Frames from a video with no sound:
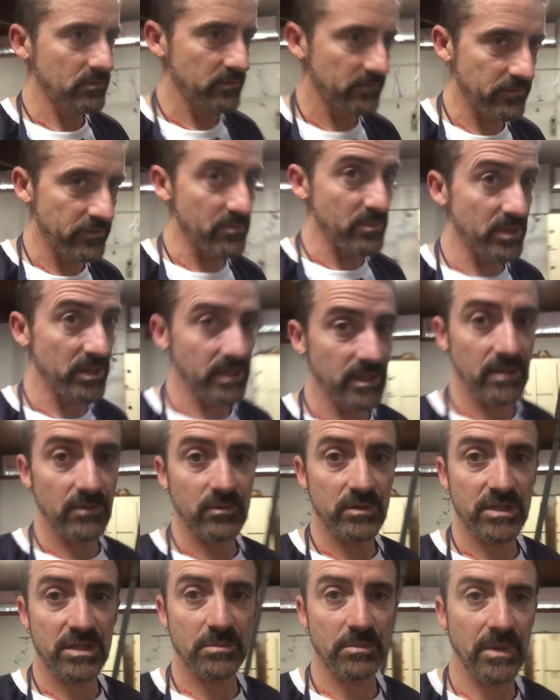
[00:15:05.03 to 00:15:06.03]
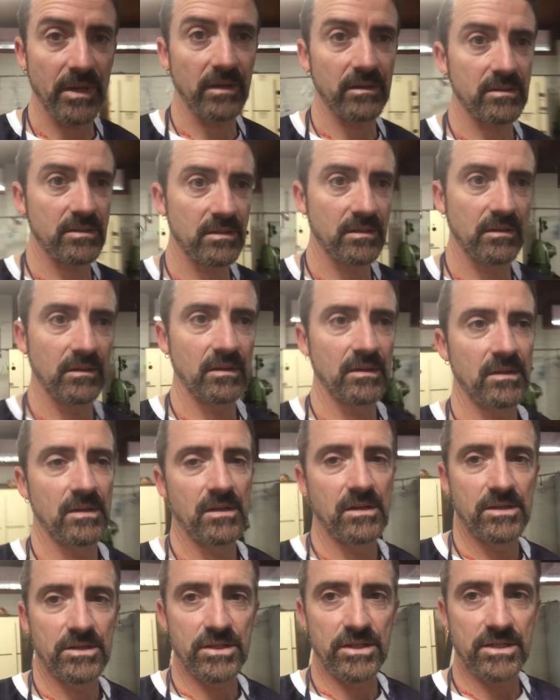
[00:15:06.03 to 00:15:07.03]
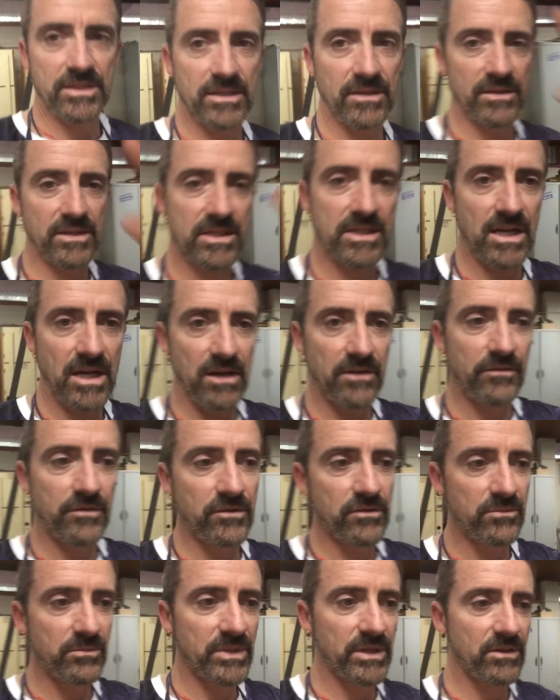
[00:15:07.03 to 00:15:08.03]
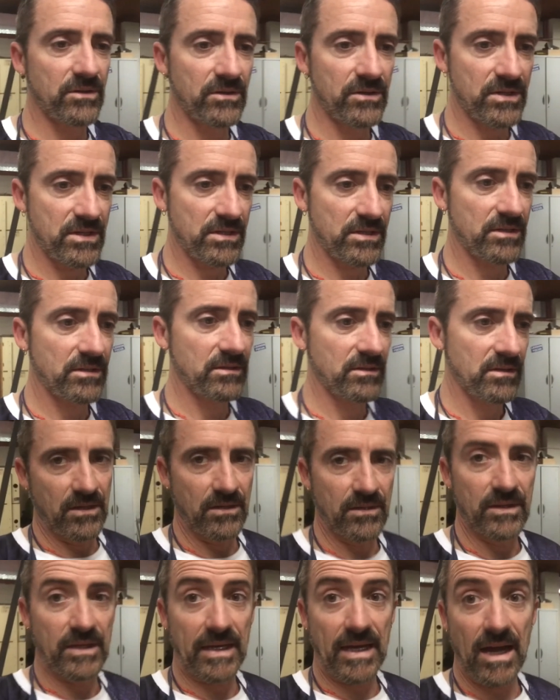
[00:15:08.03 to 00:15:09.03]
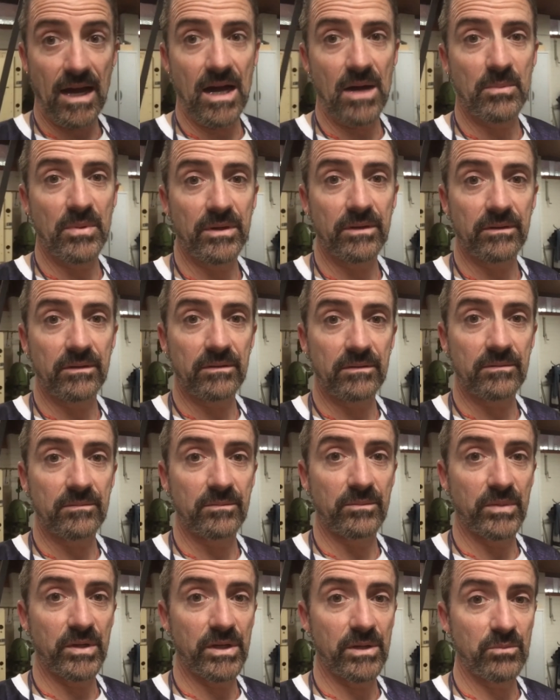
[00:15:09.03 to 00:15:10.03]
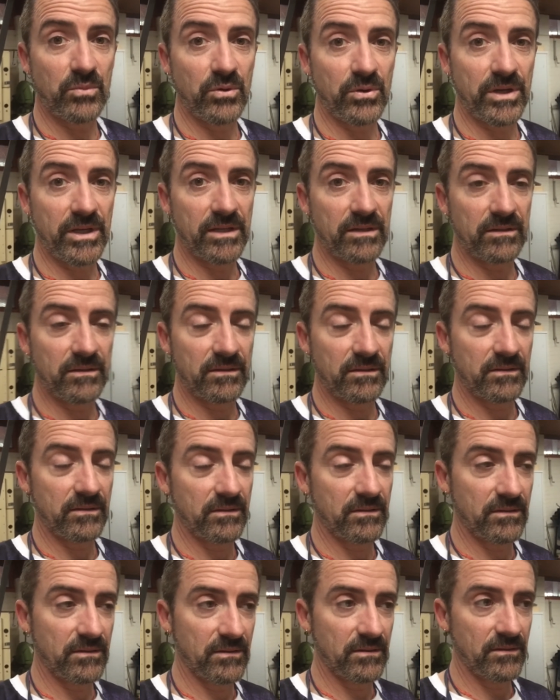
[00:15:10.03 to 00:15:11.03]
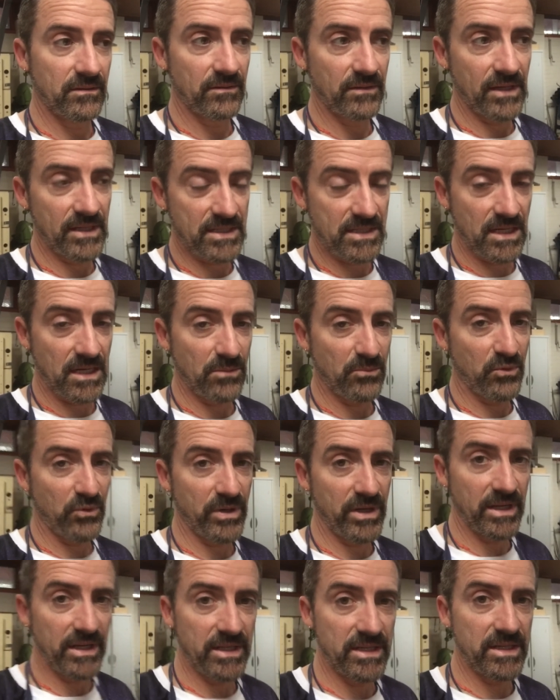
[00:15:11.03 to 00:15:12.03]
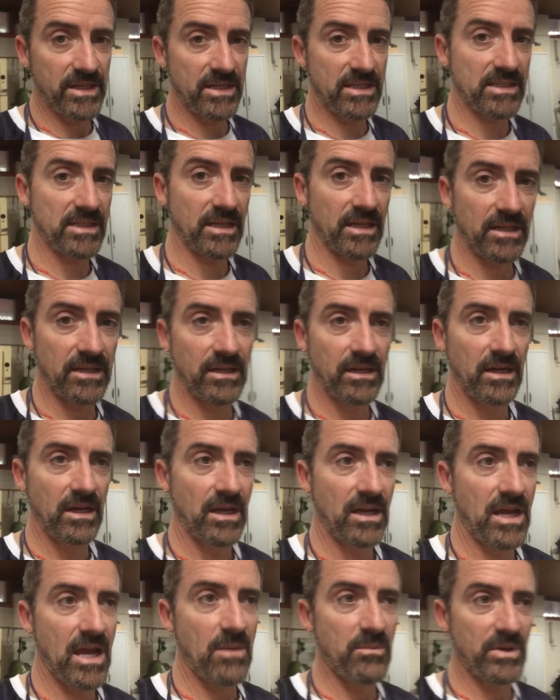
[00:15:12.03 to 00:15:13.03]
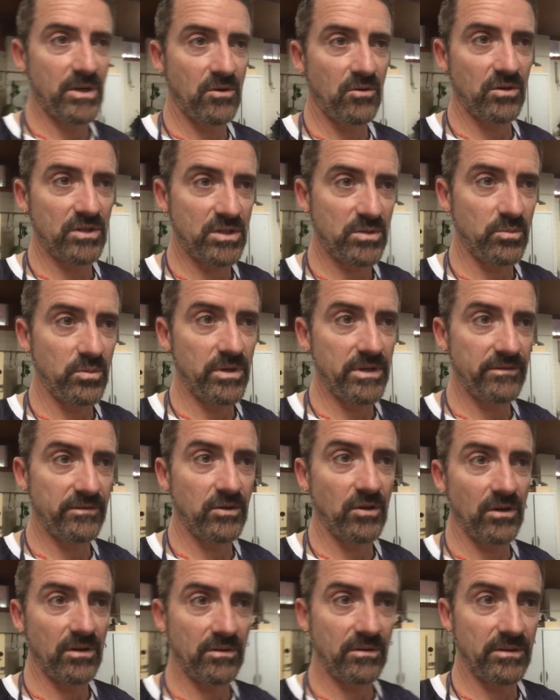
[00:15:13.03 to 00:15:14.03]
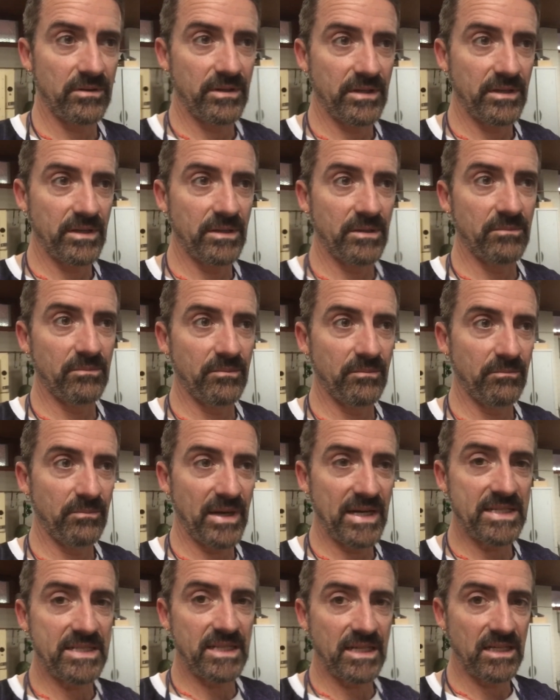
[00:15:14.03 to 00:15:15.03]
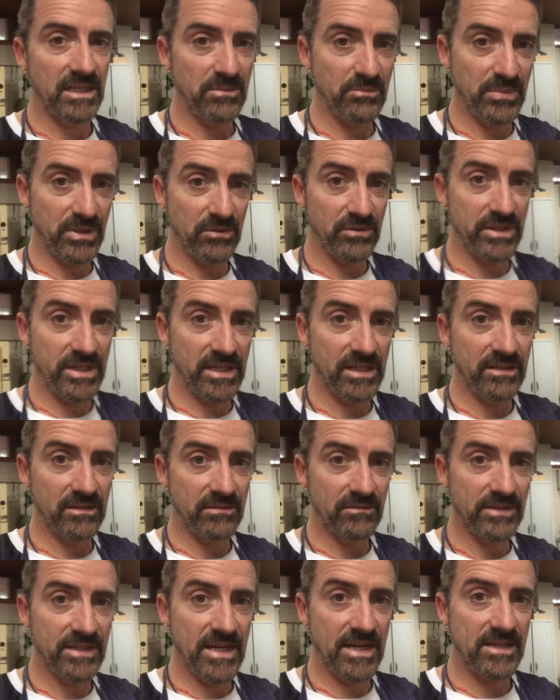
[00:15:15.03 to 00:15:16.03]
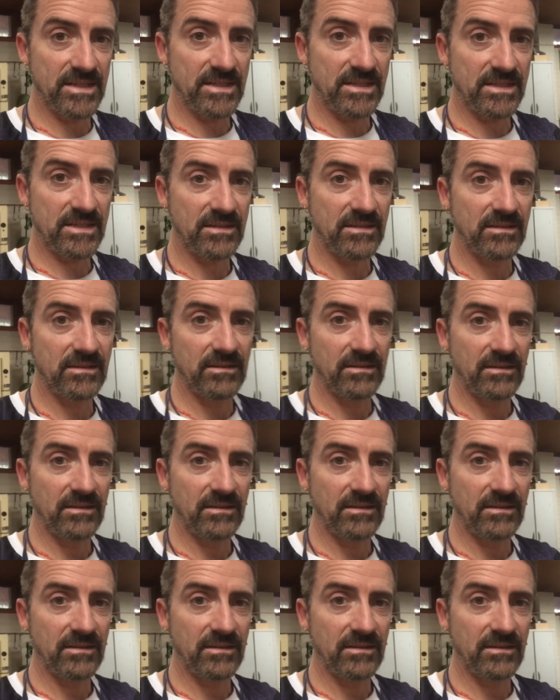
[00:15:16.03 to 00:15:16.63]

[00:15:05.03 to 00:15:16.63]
for me, was spent just in the staff room because the carpet being put in, they started putting it in yesterday, and because we've got basically built-in desks.